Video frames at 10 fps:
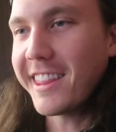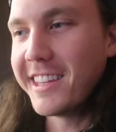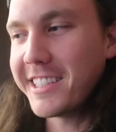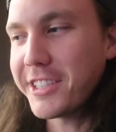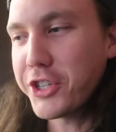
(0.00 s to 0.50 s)

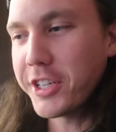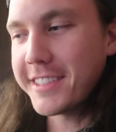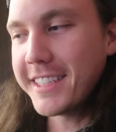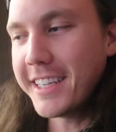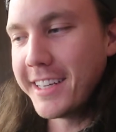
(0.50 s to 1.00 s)
This
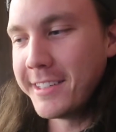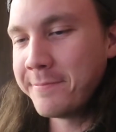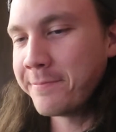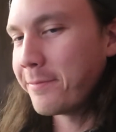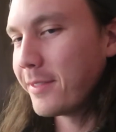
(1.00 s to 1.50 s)
just
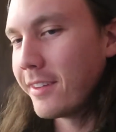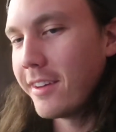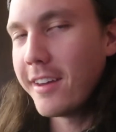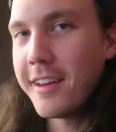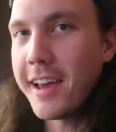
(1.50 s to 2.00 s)
in,
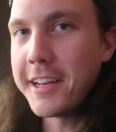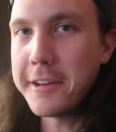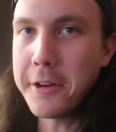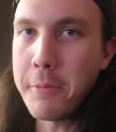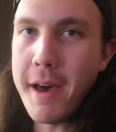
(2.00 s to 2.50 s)
I
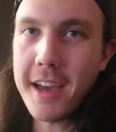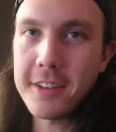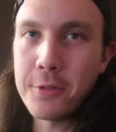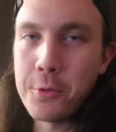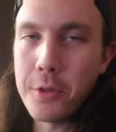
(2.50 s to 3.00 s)
need to go back
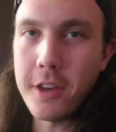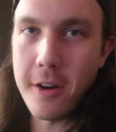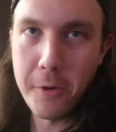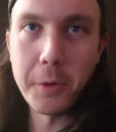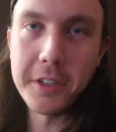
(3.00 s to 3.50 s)
to the
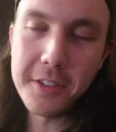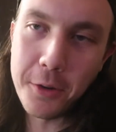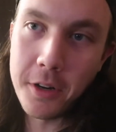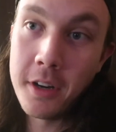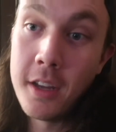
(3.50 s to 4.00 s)
hardware
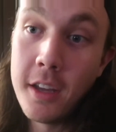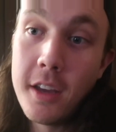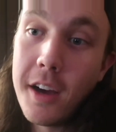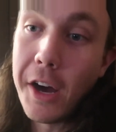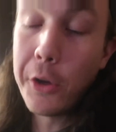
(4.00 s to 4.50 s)
store.
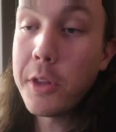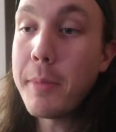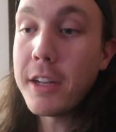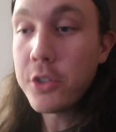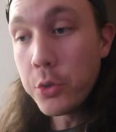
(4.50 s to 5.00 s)
I only
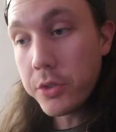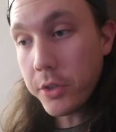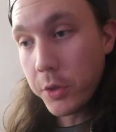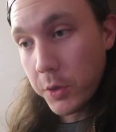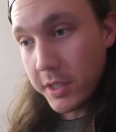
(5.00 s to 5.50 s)
bought 2
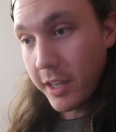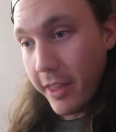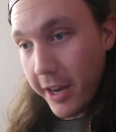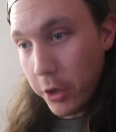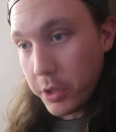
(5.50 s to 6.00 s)
screws because I
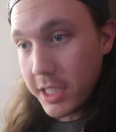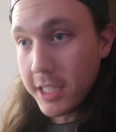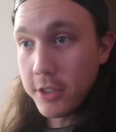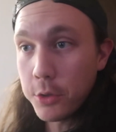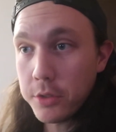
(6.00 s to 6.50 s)
thought I only
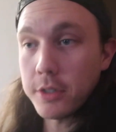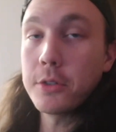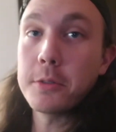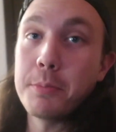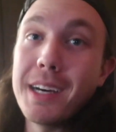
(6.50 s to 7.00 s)
needed 2
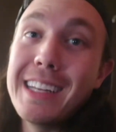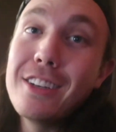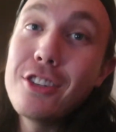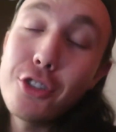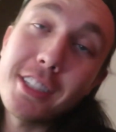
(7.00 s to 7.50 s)
screws, but
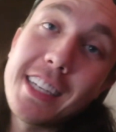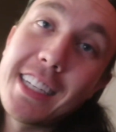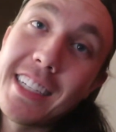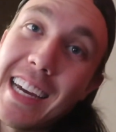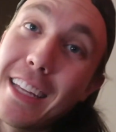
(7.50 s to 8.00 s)
just
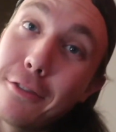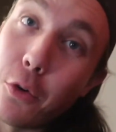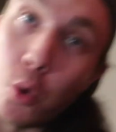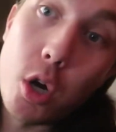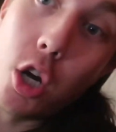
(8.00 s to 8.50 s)
kidding, I need
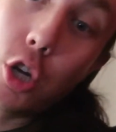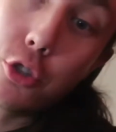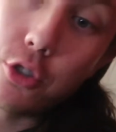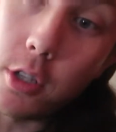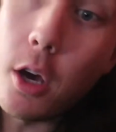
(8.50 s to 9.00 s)
4.
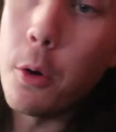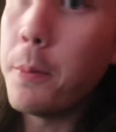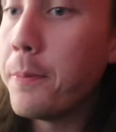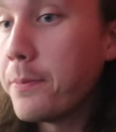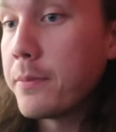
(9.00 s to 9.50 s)
So,
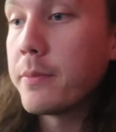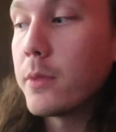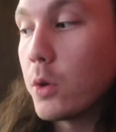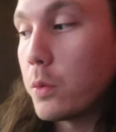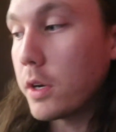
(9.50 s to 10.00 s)

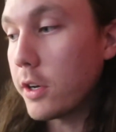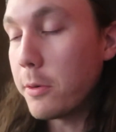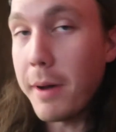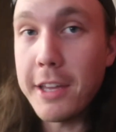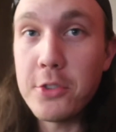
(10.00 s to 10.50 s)
we're gonna
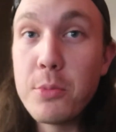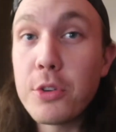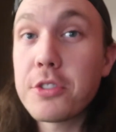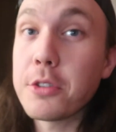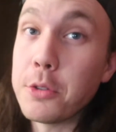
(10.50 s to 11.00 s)
go buy 2
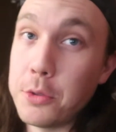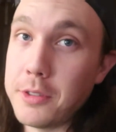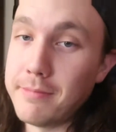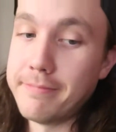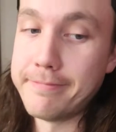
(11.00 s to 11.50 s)
more
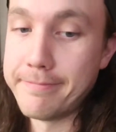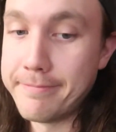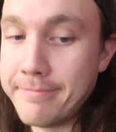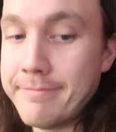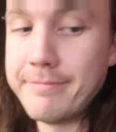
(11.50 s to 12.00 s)
screws.
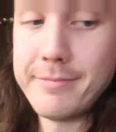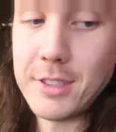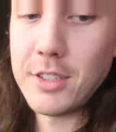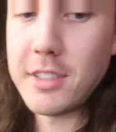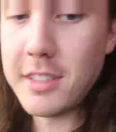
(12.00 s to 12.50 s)

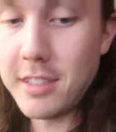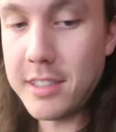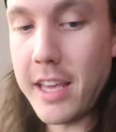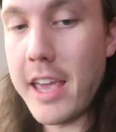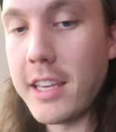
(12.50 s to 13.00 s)

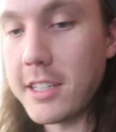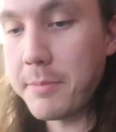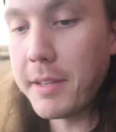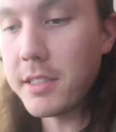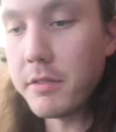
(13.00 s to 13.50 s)
Dang,
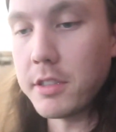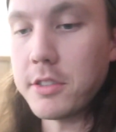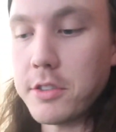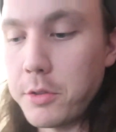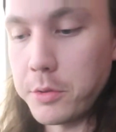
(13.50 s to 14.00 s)
expensive little
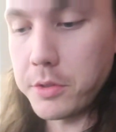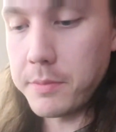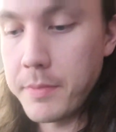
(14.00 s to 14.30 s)
screws.